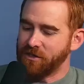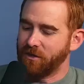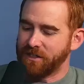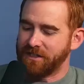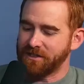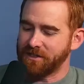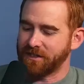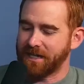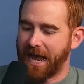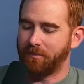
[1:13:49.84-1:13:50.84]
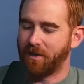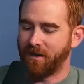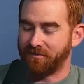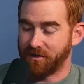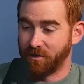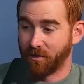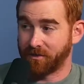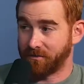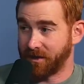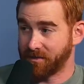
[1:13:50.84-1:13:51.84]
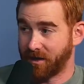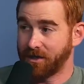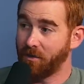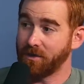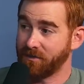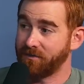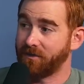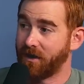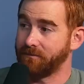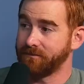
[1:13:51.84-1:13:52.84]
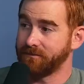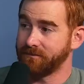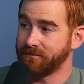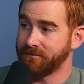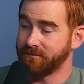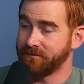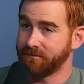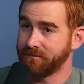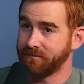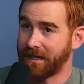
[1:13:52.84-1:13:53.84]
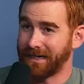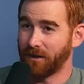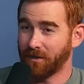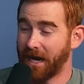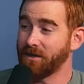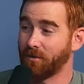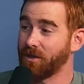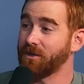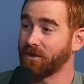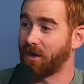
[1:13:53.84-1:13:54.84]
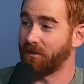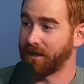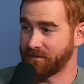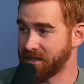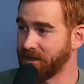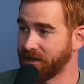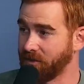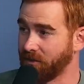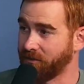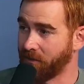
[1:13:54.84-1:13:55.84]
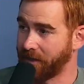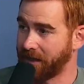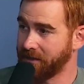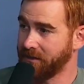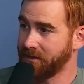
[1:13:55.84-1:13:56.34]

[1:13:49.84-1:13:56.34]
So just to cap off with your three. So I know where you're from. I know kind of where you're going. I'm stealing your format.